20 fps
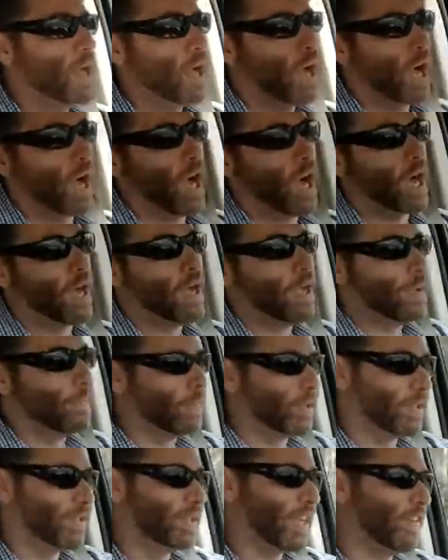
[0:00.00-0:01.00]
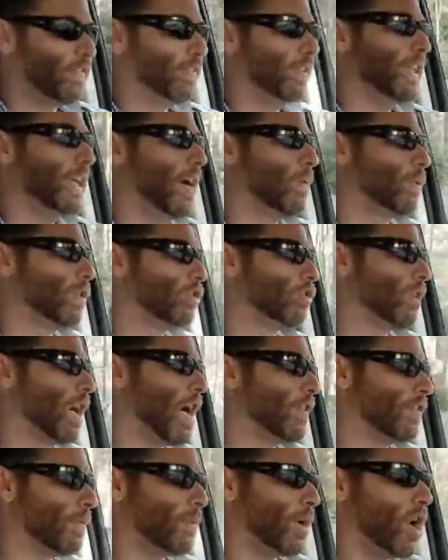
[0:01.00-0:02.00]
But definitely I would
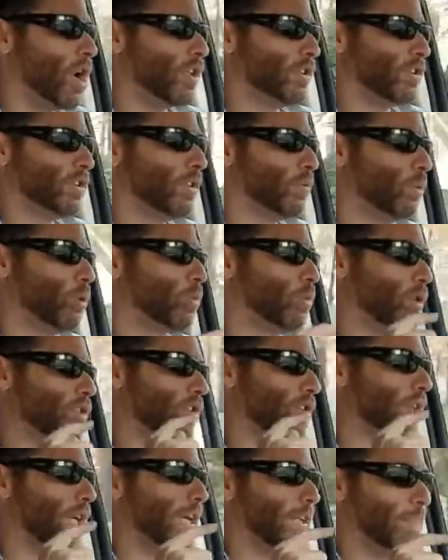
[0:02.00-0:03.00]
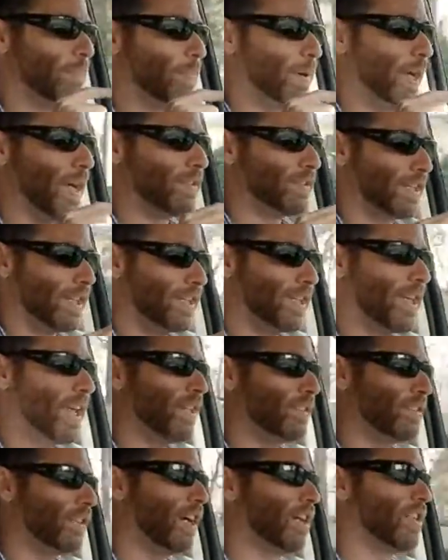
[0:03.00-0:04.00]
drive them all and see which one you like best. I
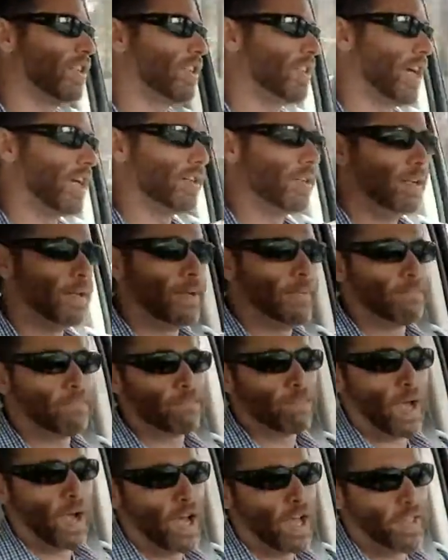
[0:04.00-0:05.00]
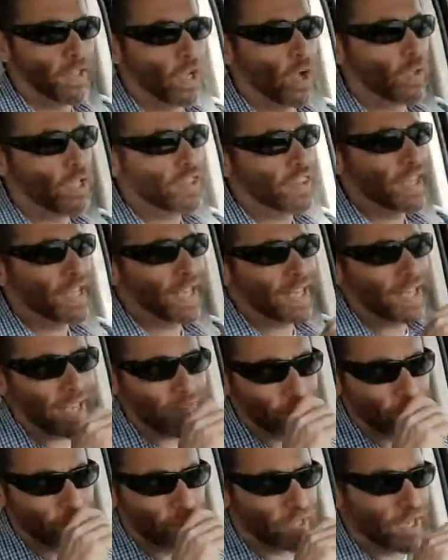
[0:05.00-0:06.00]
can't tell you that the only thing I'd
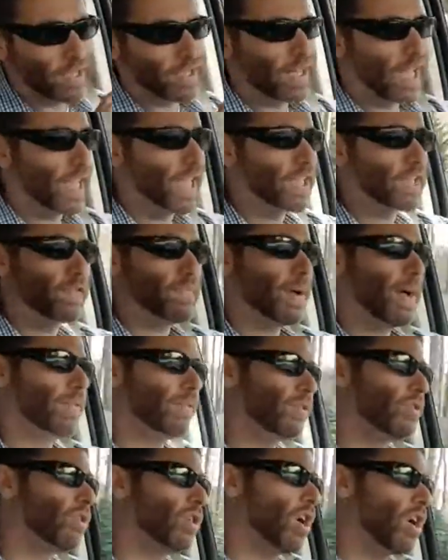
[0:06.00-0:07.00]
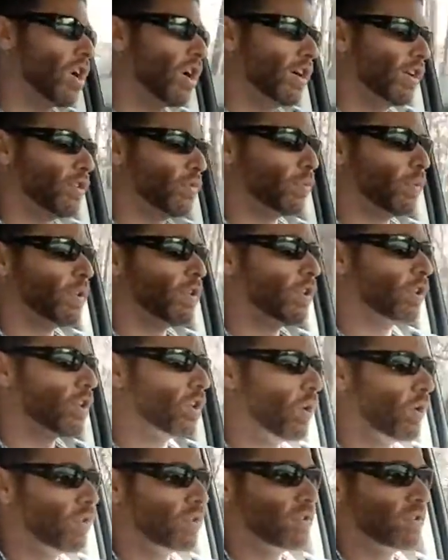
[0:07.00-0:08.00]
have to say negative about this car is when you're
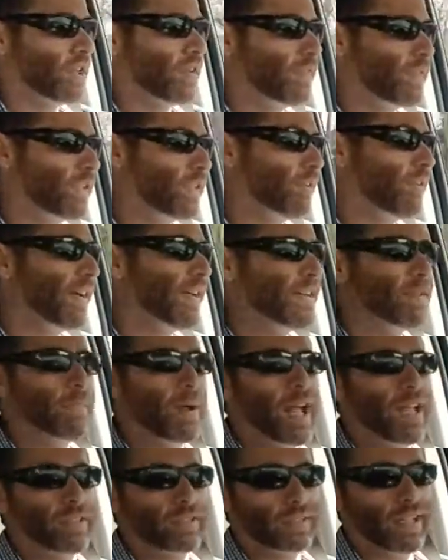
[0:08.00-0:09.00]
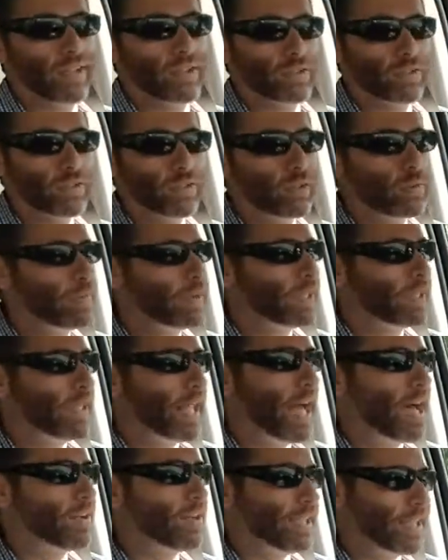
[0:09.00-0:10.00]
going 70 or 80 miles an hour, it's a little bit
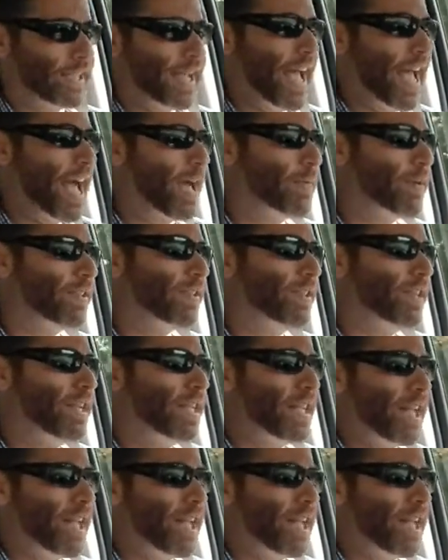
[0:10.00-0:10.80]
loud in the cabin.